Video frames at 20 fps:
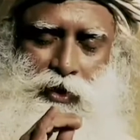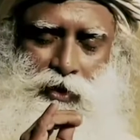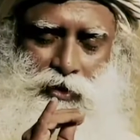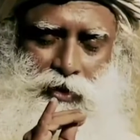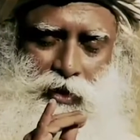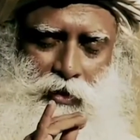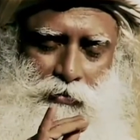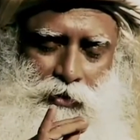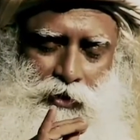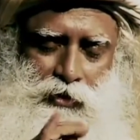
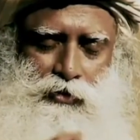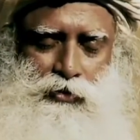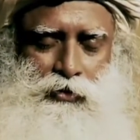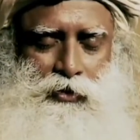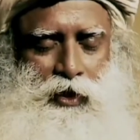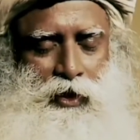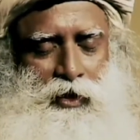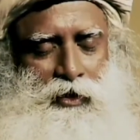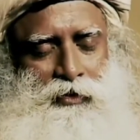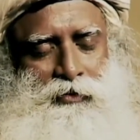something
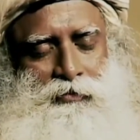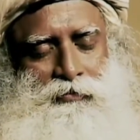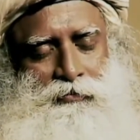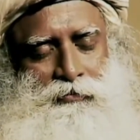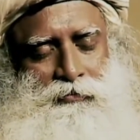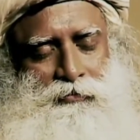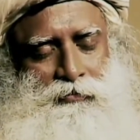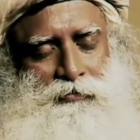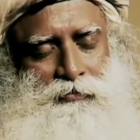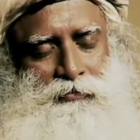today
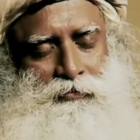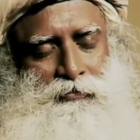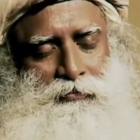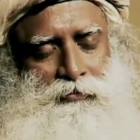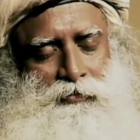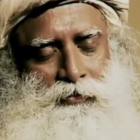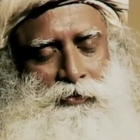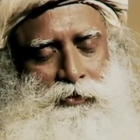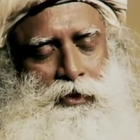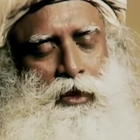
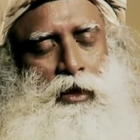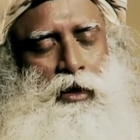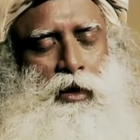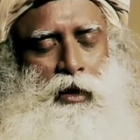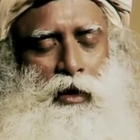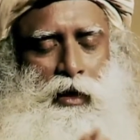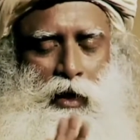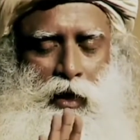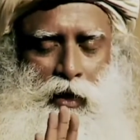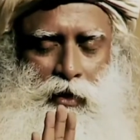
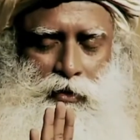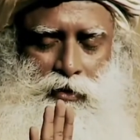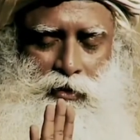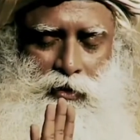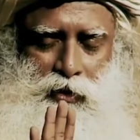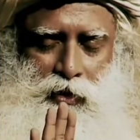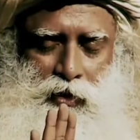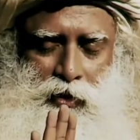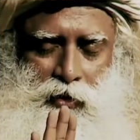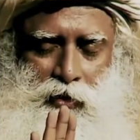and
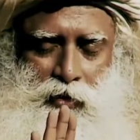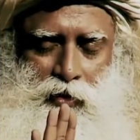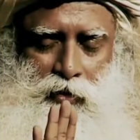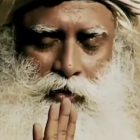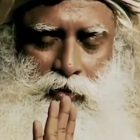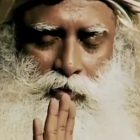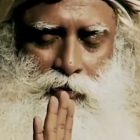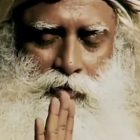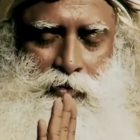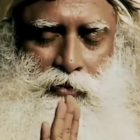see,
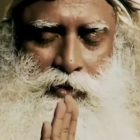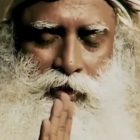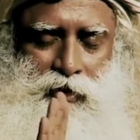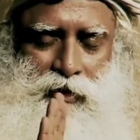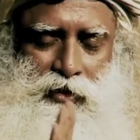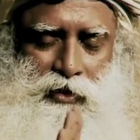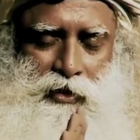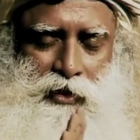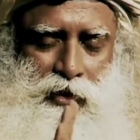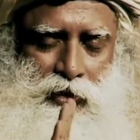just
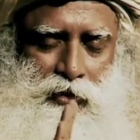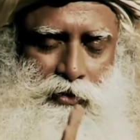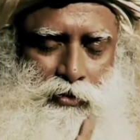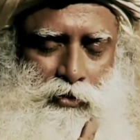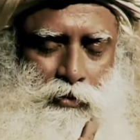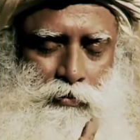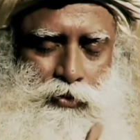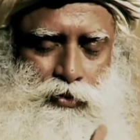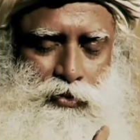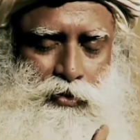learn to
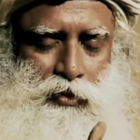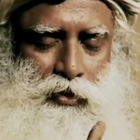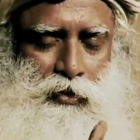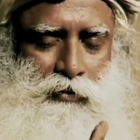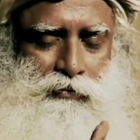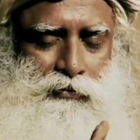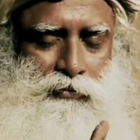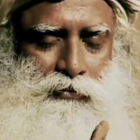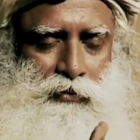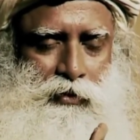observe
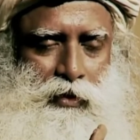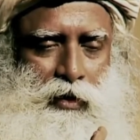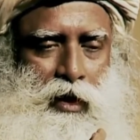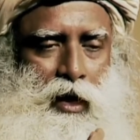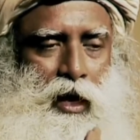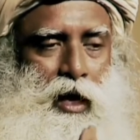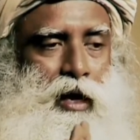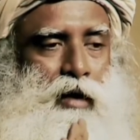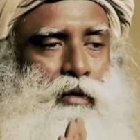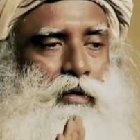
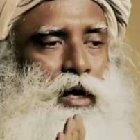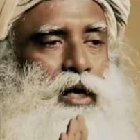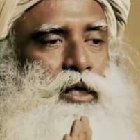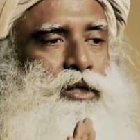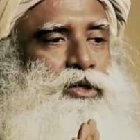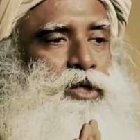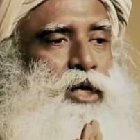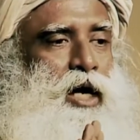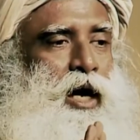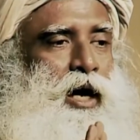how
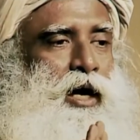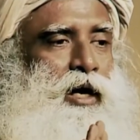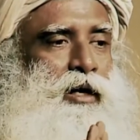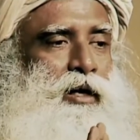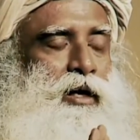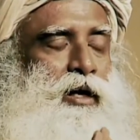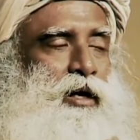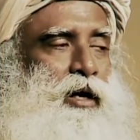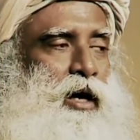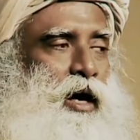agile
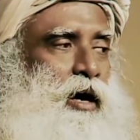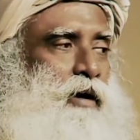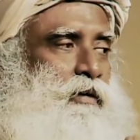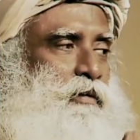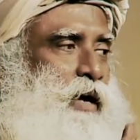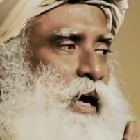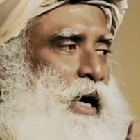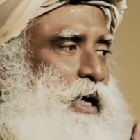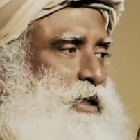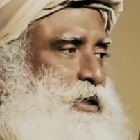and how
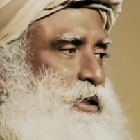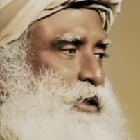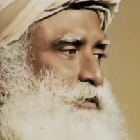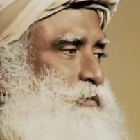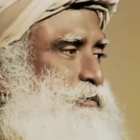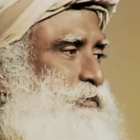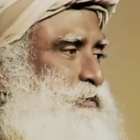active